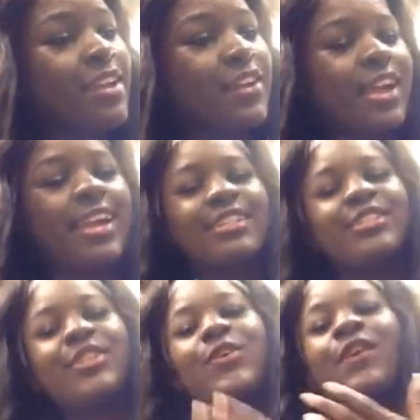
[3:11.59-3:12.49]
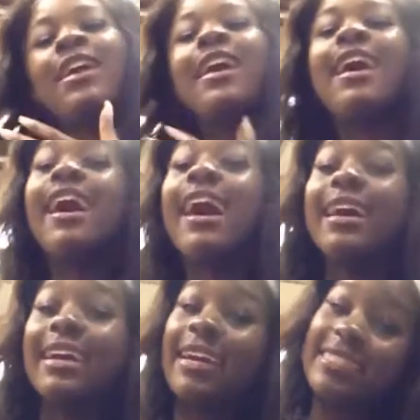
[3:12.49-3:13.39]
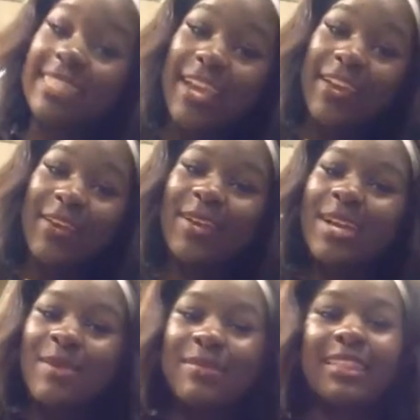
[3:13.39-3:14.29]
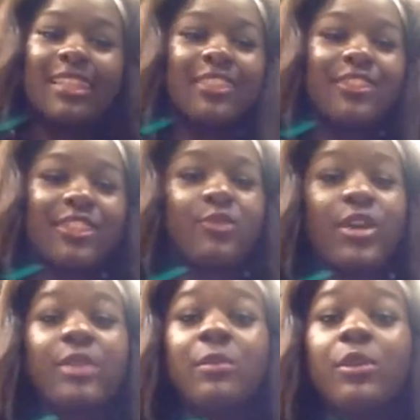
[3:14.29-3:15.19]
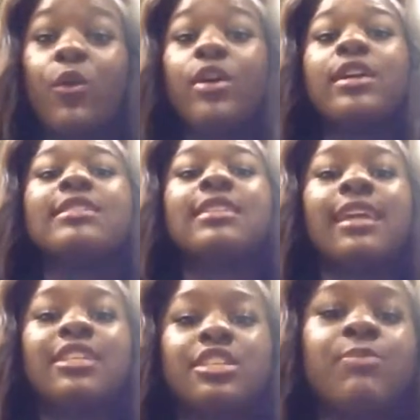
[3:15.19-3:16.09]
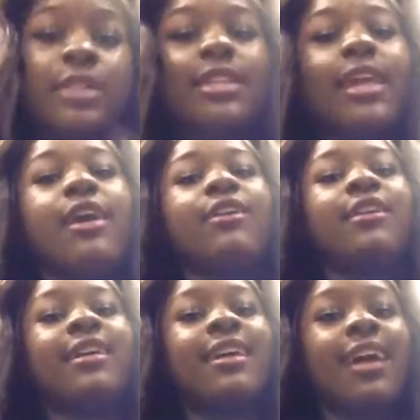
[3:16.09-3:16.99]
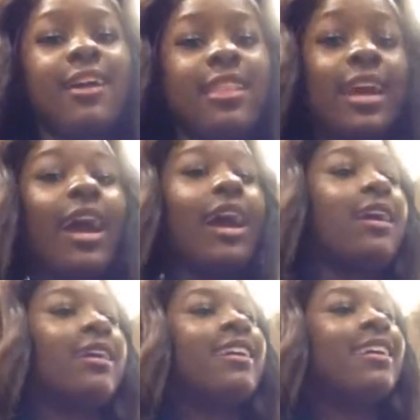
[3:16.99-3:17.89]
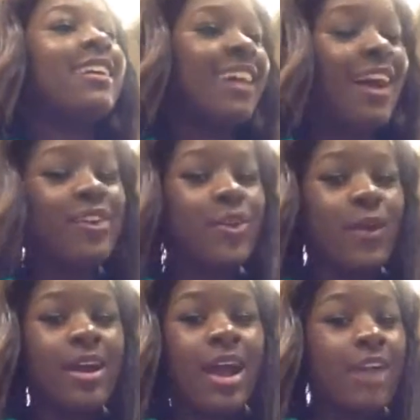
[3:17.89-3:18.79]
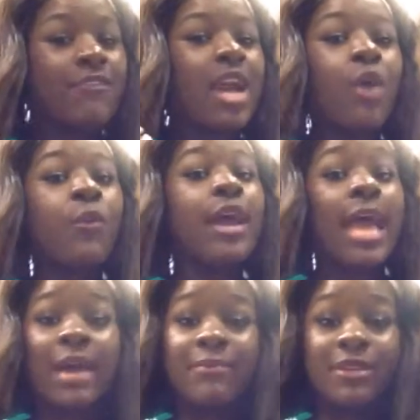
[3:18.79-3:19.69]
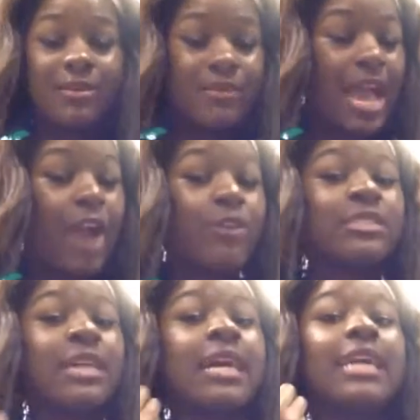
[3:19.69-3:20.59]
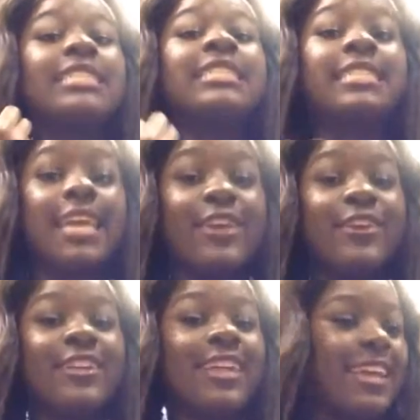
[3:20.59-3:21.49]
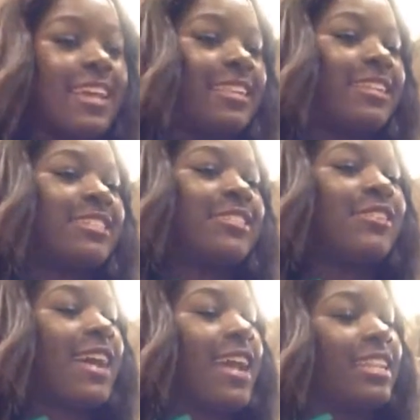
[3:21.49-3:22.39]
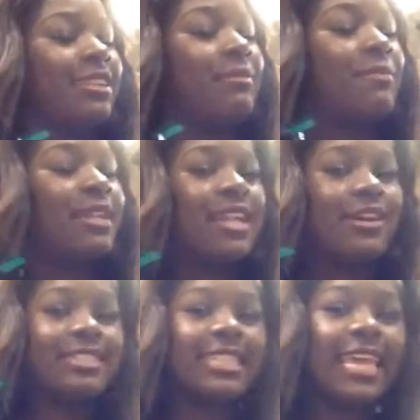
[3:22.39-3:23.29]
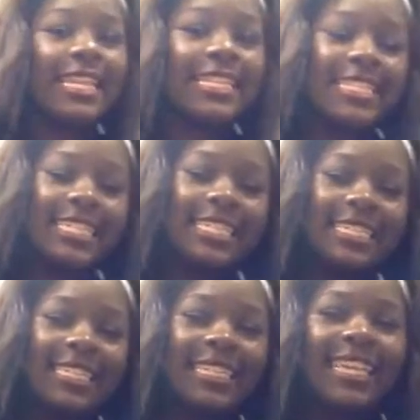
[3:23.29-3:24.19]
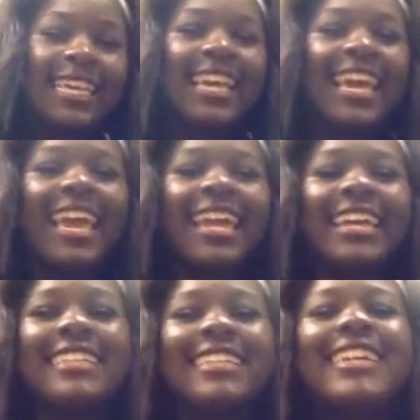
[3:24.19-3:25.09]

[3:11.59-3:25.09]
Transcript: okay, so I got scared because I heard this random noise and I just put it down. I was like, I don't know why. I forgot what happened, but I got scared. And then so I kind of put it down slanted, and